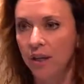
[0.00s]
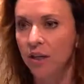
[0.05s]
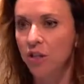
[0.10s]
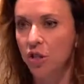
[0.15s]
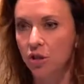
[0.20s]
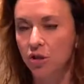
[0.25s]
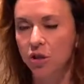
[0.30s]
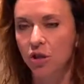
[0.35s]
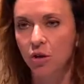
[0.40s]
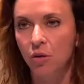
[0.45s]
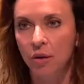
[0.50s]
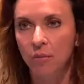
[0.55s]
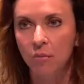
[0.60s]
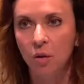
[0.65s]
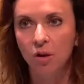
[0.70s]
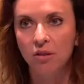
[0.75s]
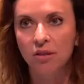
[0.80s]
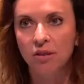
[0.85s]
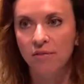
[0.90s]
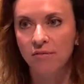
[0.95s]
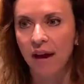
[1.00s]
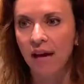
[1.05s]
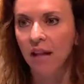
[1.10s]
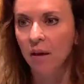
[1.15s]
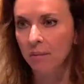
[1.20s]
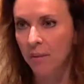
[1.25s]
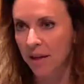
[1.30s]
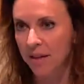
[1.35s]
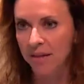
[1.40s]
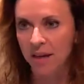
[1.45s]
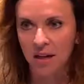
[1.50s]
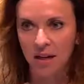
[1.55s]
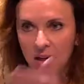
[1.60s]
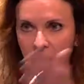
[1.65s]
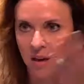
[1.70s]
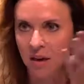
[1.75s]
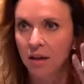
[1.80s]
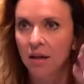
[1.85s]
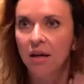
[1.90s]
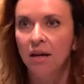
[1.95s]
that you do in most developments on
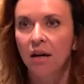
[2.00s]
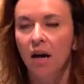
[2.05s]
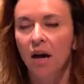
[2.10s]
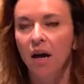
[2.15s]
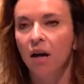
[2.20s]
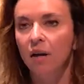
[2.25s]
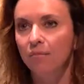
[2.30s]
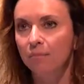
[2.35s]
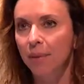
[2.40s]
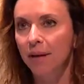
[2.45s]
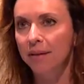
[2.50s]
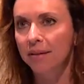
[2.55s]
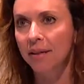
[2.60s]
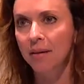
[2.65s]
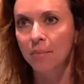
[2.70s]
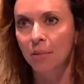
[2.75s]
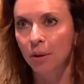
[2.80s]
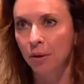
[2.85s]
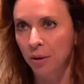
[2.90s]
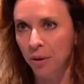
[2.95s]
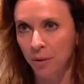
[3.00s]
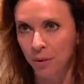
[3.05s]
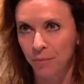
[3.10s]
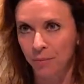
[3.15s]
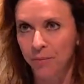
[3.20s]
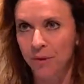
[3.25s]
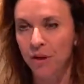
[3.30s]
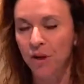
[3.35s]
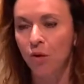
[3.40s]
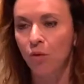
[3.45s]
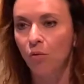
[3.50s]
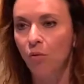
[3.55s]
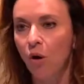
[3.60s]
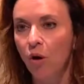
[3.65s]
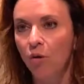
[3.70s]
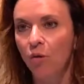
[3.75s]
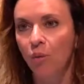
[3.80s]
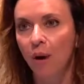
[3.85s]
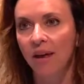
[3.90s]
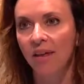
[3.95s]
a typical, you know,
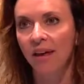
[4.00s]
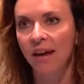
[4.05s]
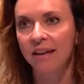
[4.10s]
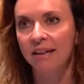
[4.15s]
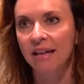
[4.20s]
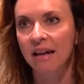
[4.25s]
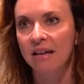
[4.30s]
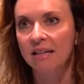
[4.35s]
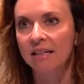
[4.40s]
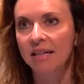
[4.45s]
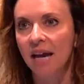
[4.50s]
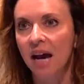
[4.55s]
roadway like this.